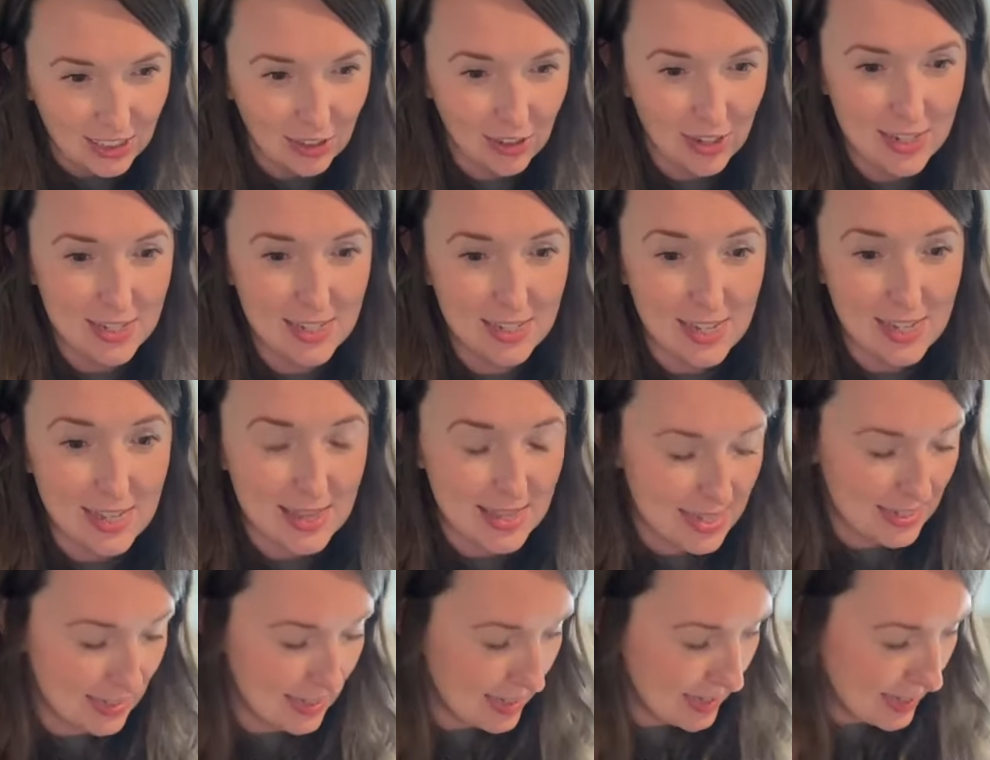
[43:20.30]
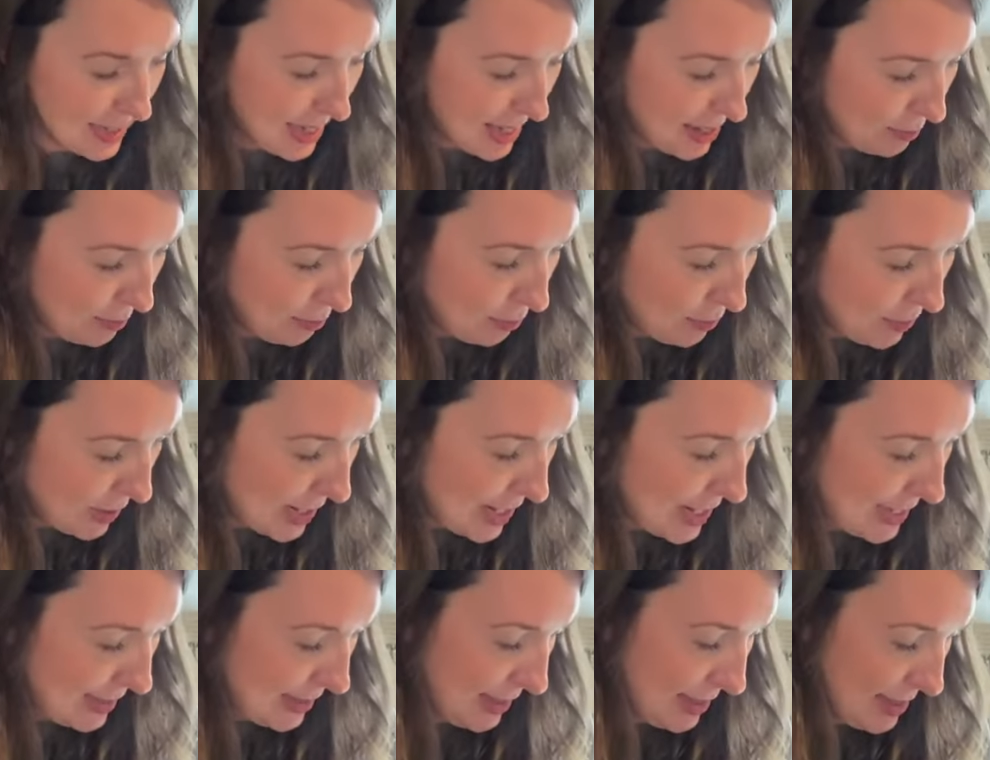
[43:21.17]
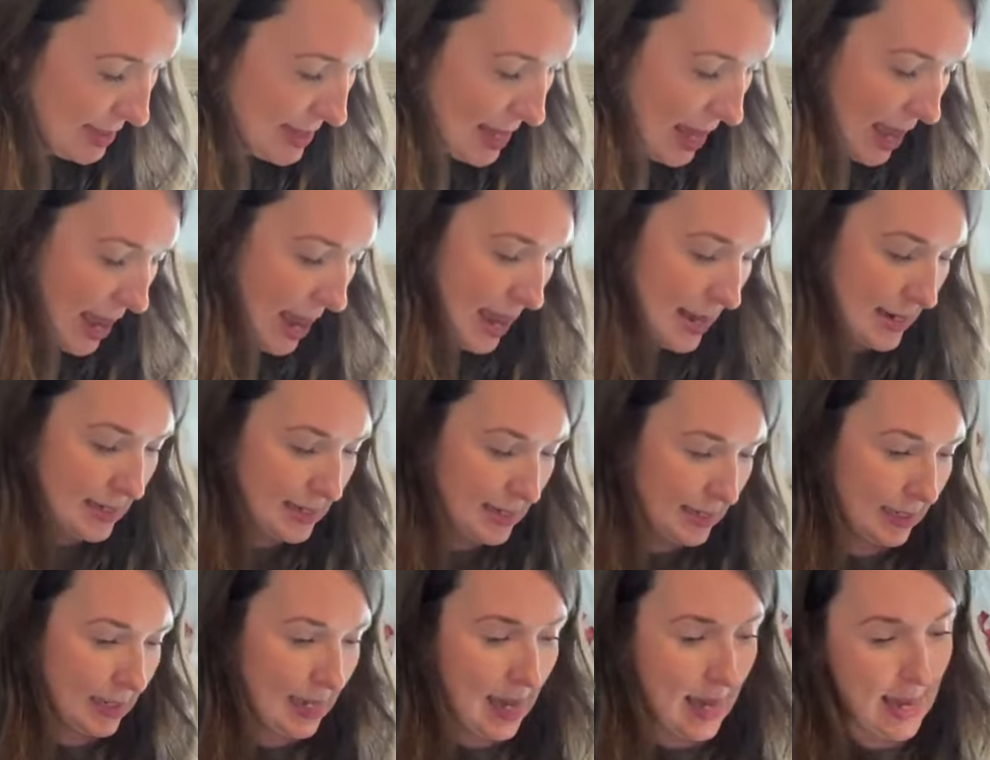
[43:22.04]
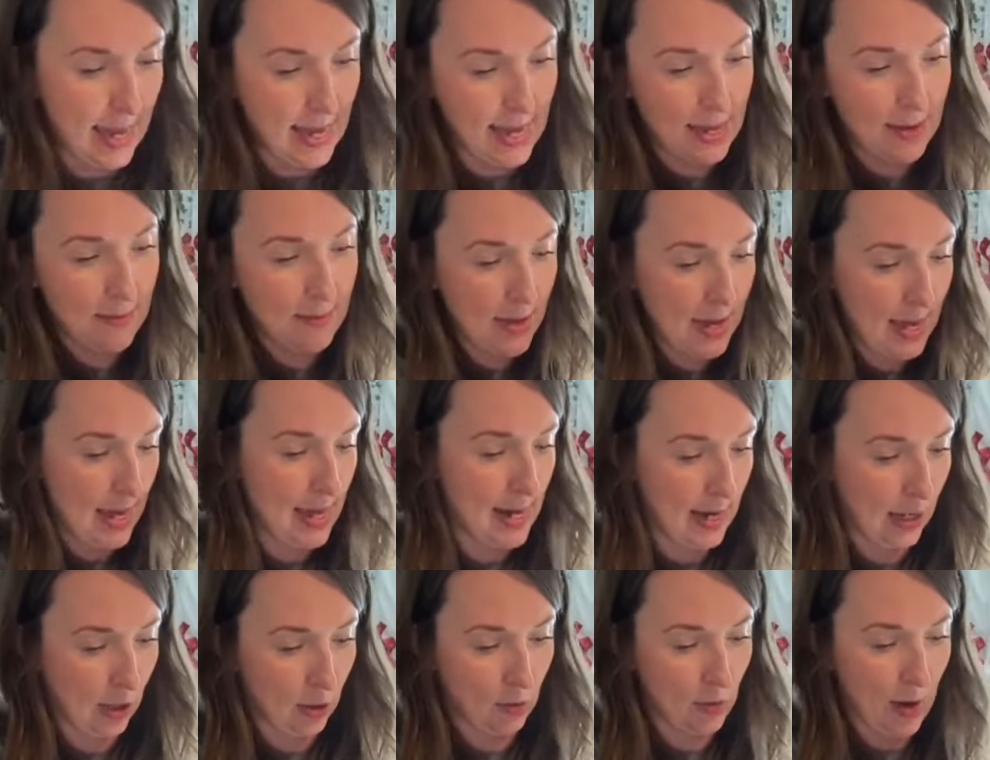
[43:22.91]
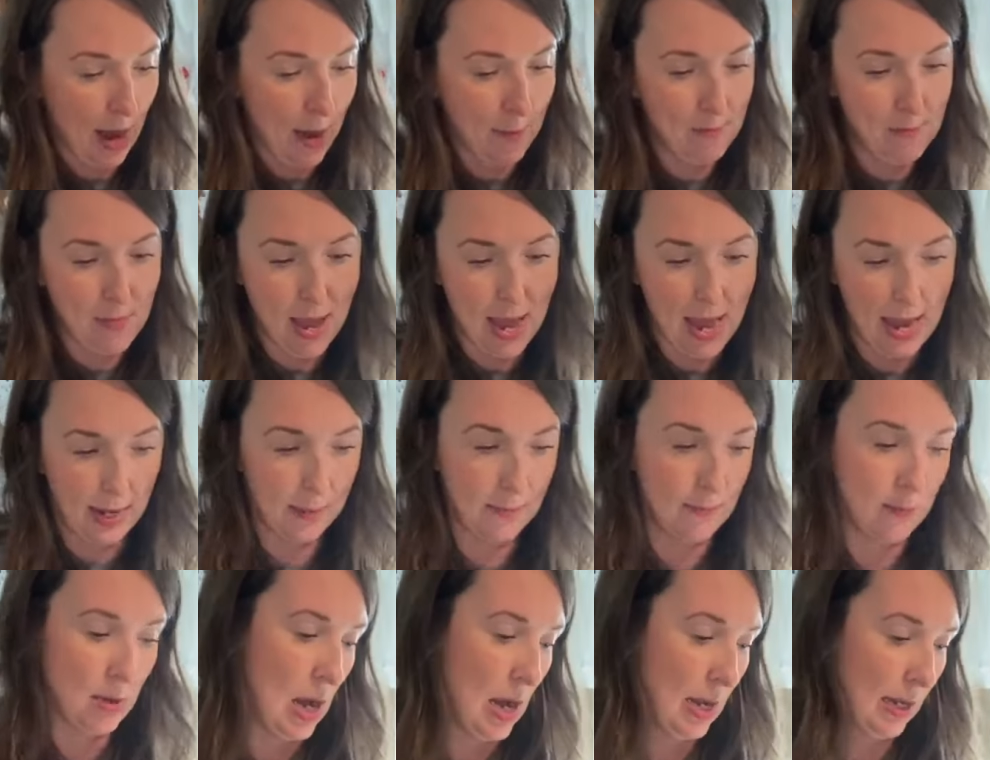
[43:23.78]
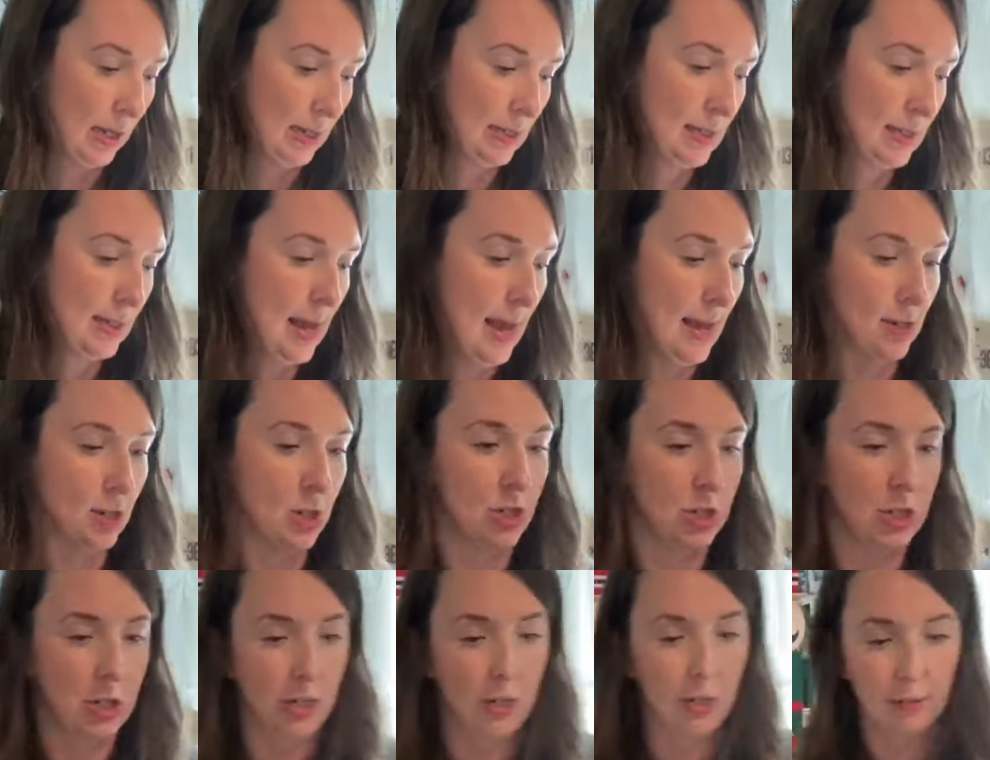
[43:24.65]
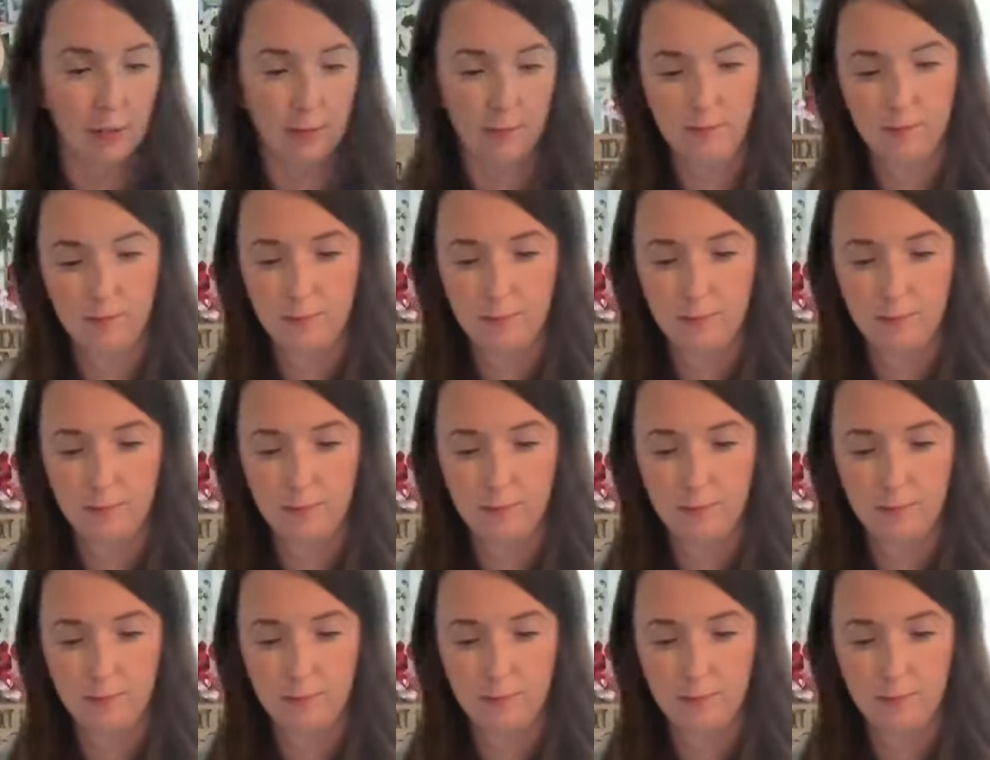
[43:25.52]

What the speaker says: Christy, this is a wreath that came in a grab bag box last year.